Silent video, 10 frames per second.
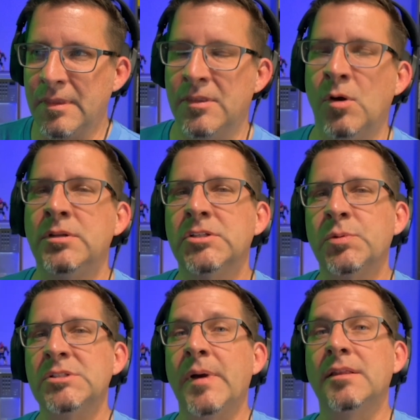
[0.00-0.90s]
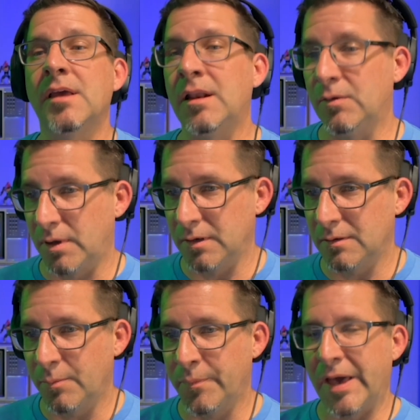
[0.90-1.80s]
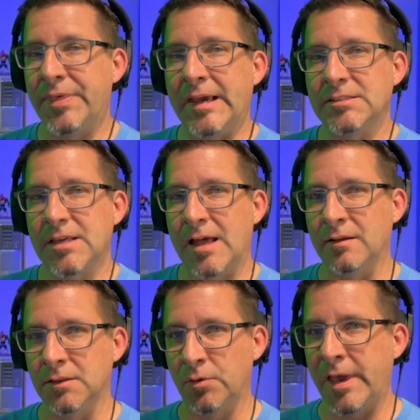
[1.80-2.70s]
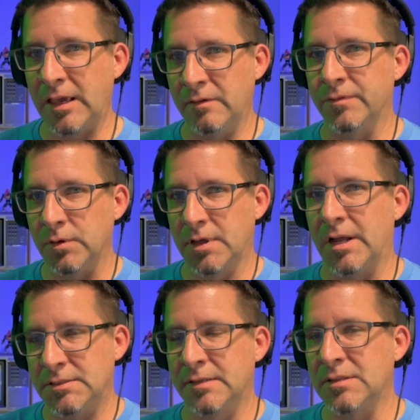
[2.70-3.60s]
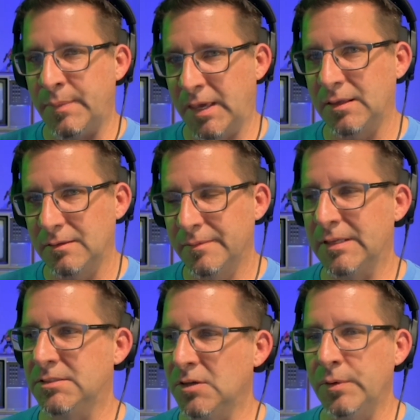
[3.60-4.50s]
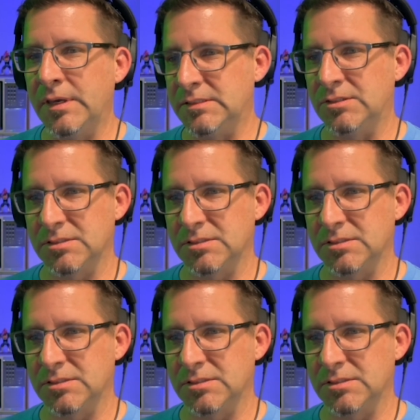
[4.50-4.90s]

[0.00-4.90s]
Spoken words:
No disrespect to anyone, but I think it's kind of low-hanging fruit content to make. It's so easy just